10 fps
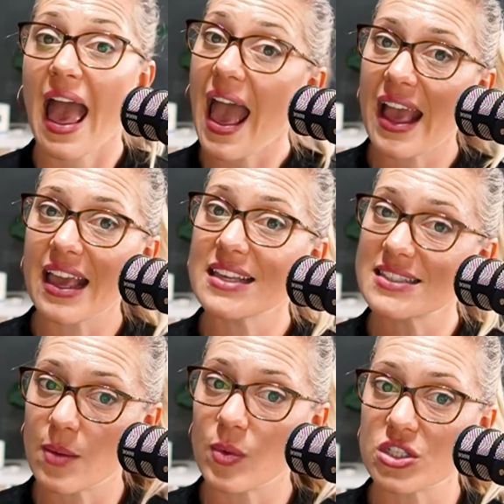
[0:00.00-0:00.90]
hey,
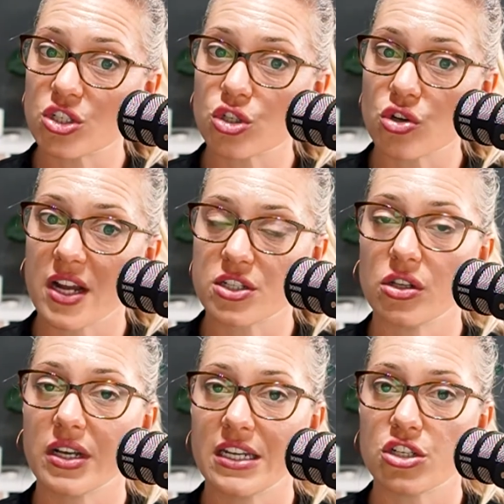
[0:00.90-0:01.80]
someone's just tried to
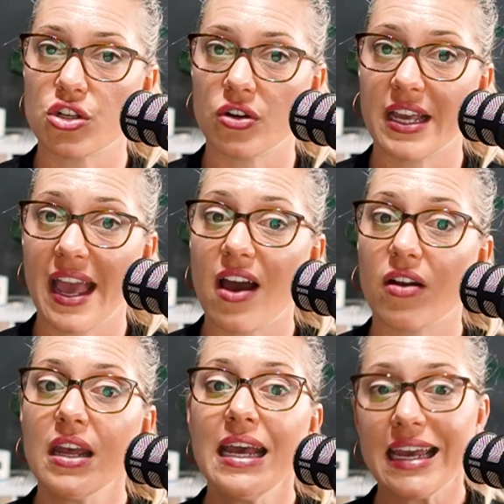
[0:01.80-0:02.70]
log into your
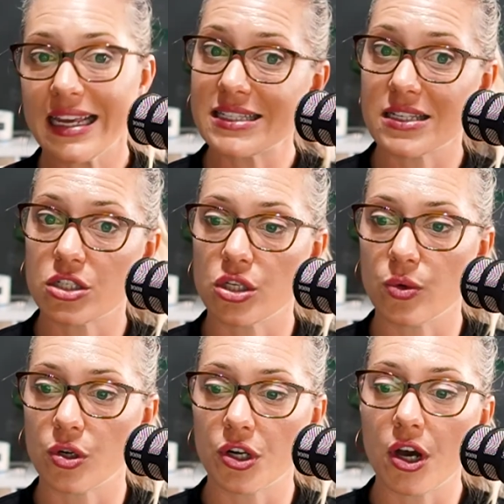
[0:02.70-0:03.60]
account. Is this you
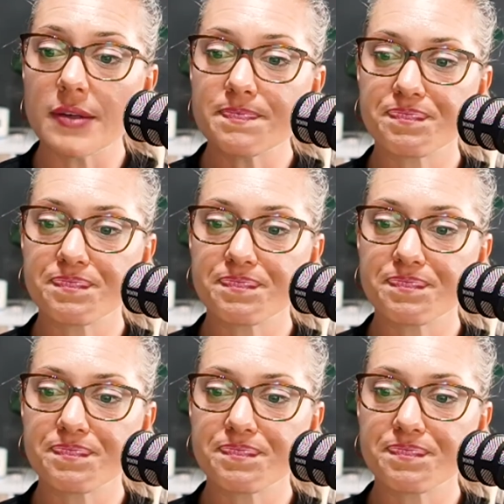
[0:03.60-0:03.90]
or not?